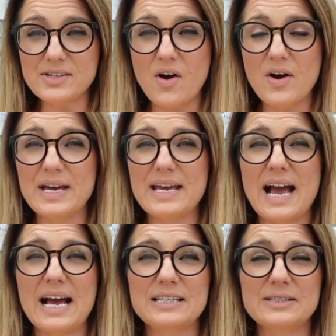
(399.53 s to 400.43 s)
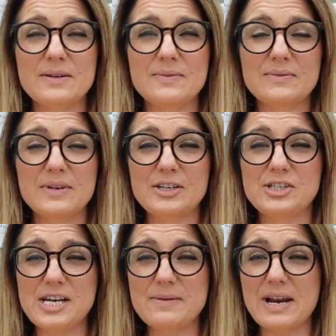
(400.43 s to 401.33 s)
I had, I
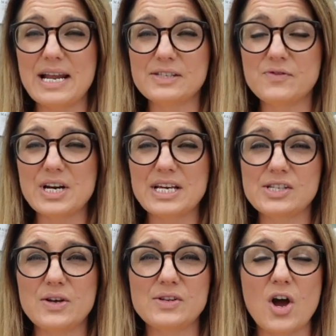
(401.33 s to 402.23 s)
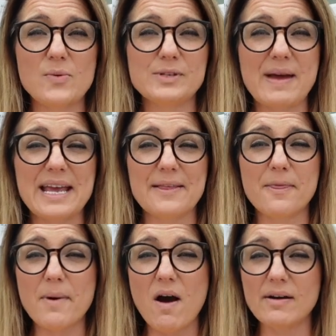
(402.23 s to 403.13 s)
said in my last Friday sews that I was making the
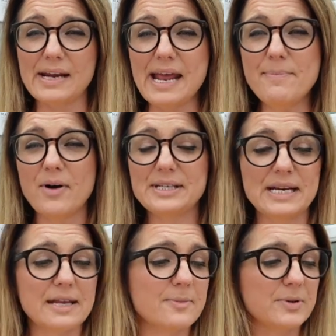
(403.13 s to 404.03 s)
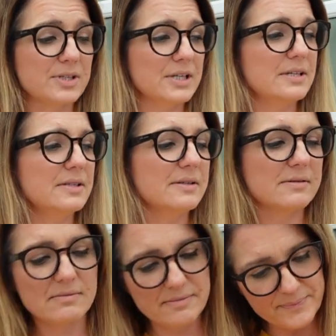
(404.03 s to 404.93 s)
Marnie by Tilly and the Buttons.